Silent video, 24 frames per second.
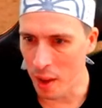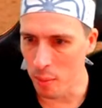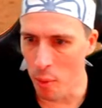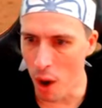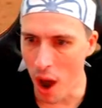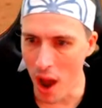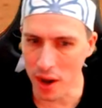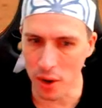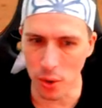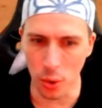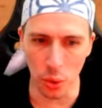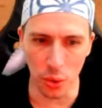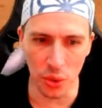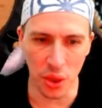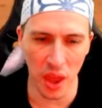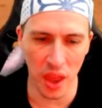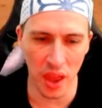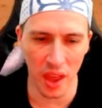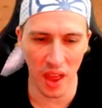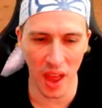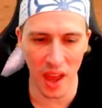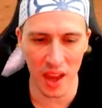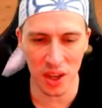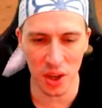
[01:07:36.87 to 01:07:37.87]
Michael,
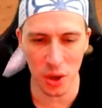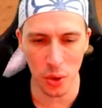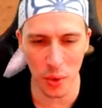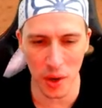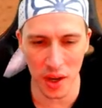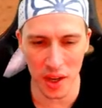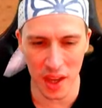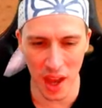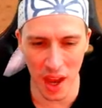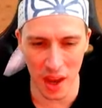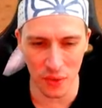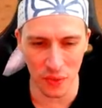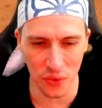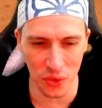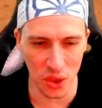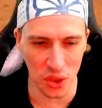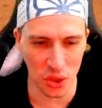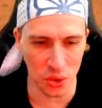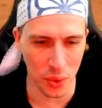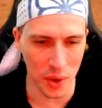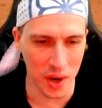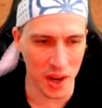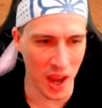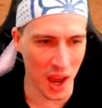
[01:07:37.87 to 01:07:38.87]
thank you again for the
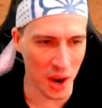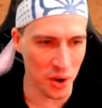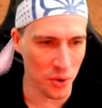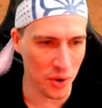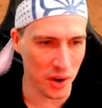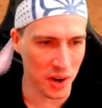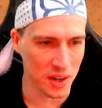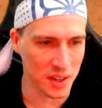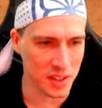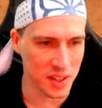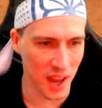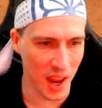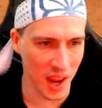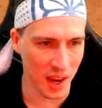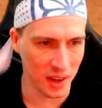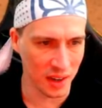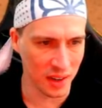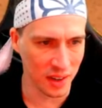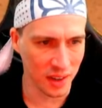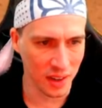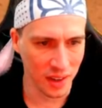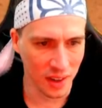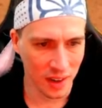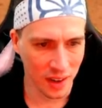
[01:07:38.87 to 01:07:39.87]
310.
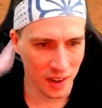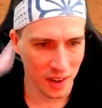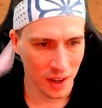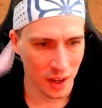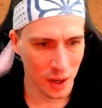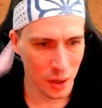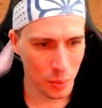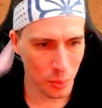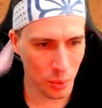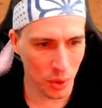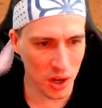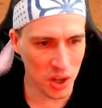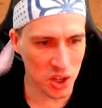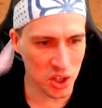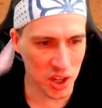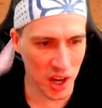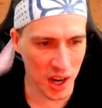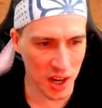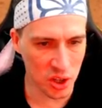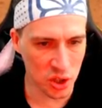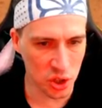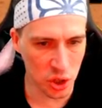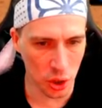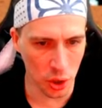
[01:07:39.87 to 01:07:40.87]

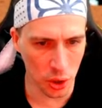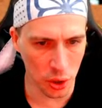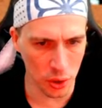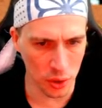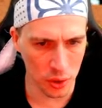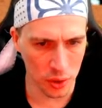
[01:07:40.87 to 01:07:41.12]
Appreciate you.